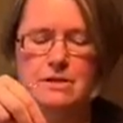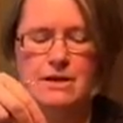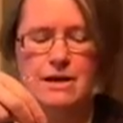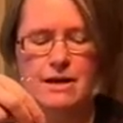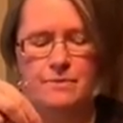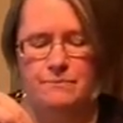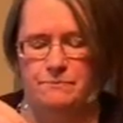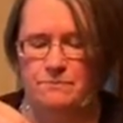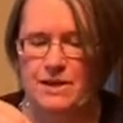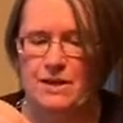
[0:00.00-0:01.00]

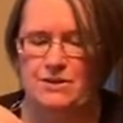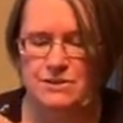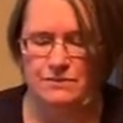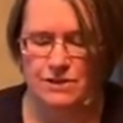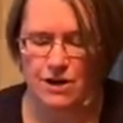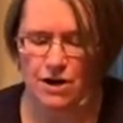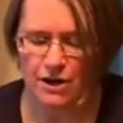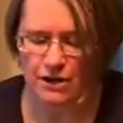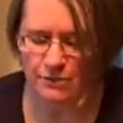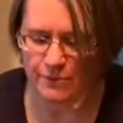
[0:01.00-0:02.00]
colors of
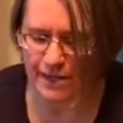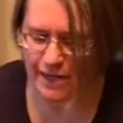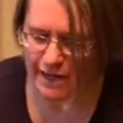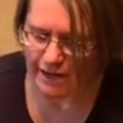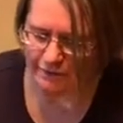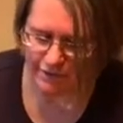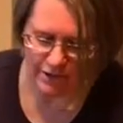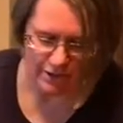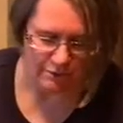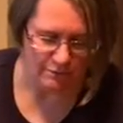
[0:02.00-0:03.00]
yarn. We have
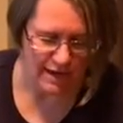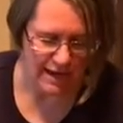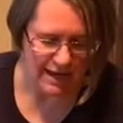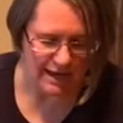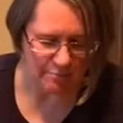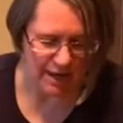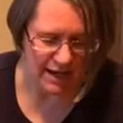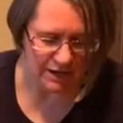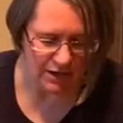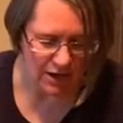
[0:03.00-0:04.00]
red at
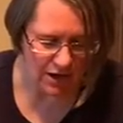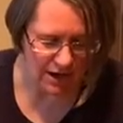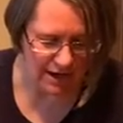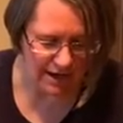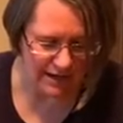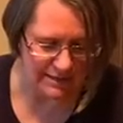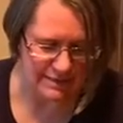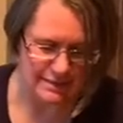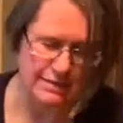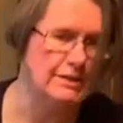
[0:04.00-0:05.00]

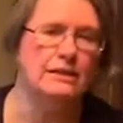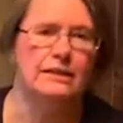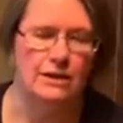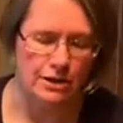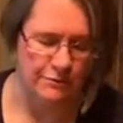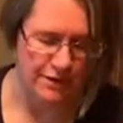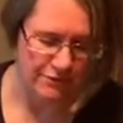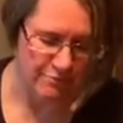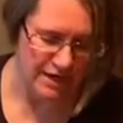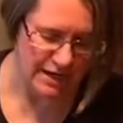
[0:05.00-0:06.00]
Pentecost, on
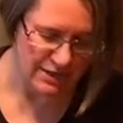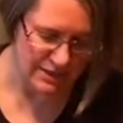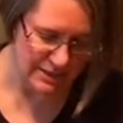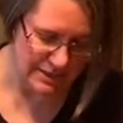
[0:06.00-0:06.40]
Reformation